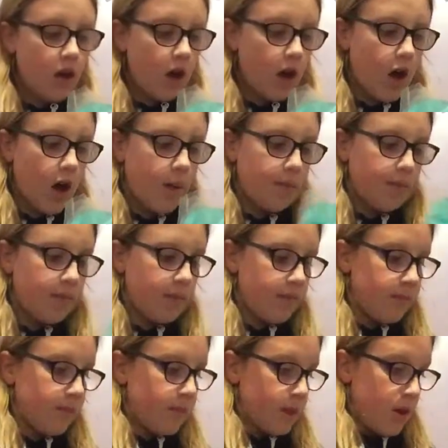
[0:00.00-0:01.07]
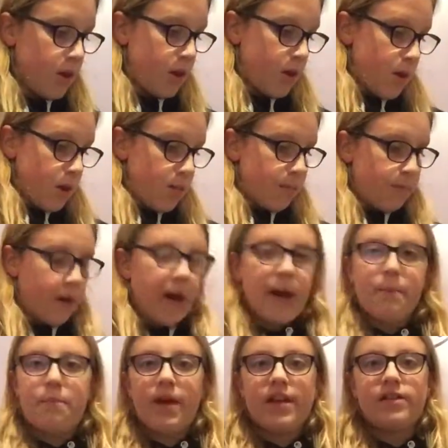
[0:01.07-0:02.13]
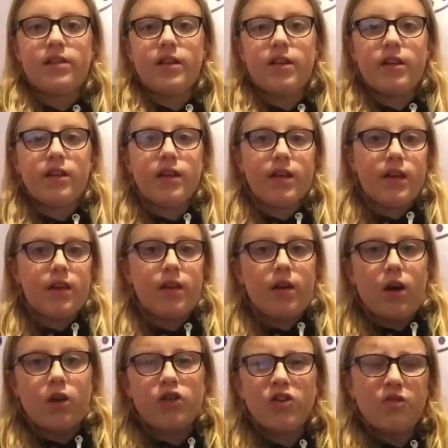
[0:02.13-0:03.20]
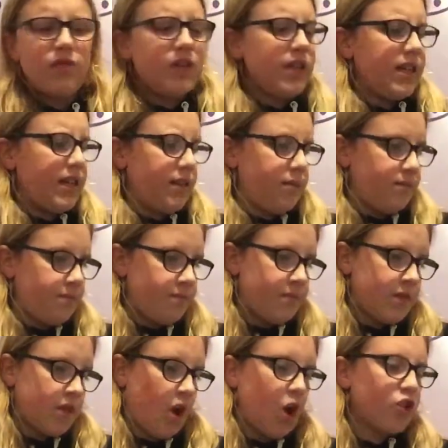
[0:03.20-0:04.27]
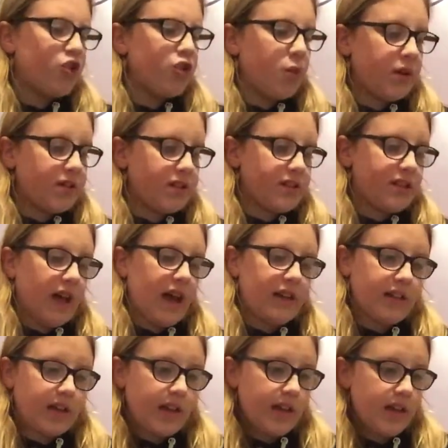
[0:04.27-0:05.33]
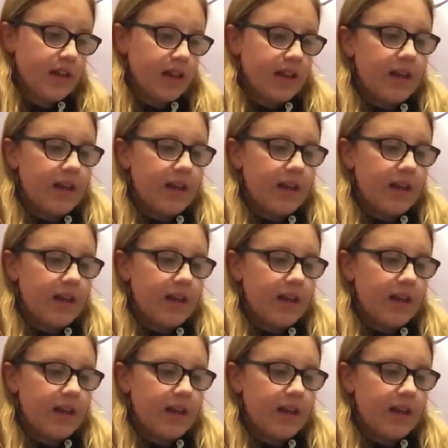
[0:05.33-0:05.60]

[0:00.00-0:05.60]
Pet bedding, I do understand it.